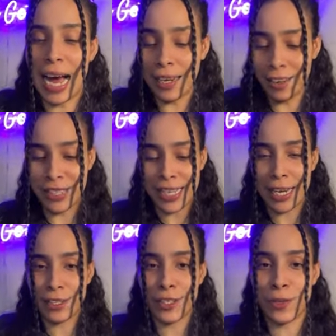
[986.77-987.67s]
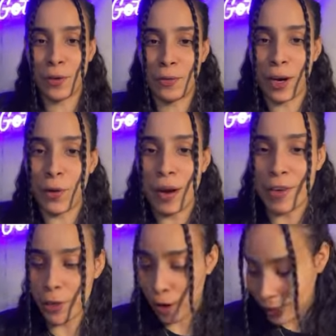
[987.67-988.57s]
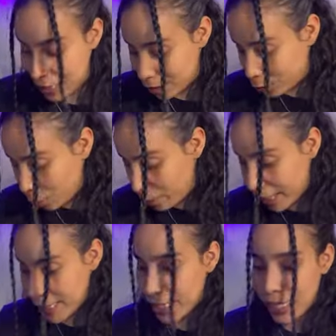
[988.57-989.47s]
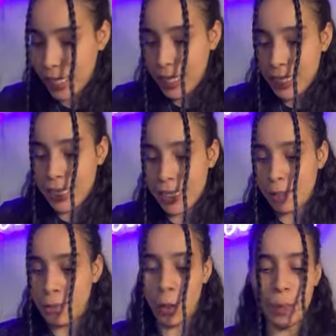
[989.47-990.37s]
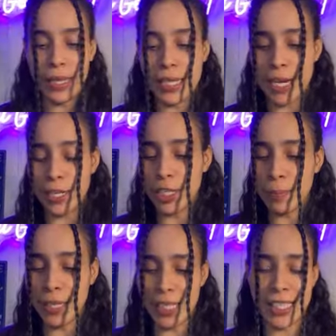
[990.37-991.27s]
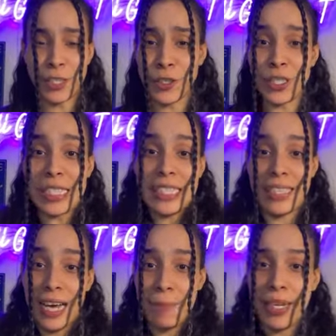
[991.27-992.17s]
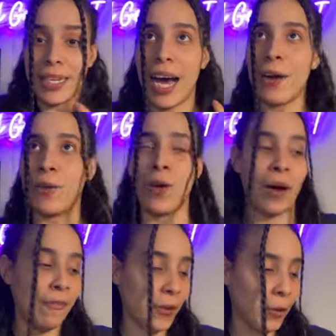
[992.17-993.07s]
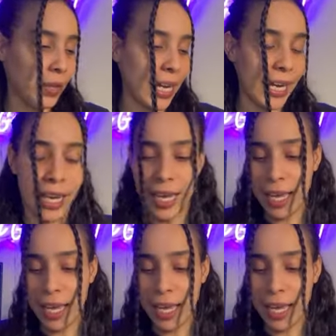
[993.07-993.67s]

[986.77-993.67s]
I love this energy so far. Whoever you are, this is some dope ass energy, because there's just excitement. Like, I don't know. I feel like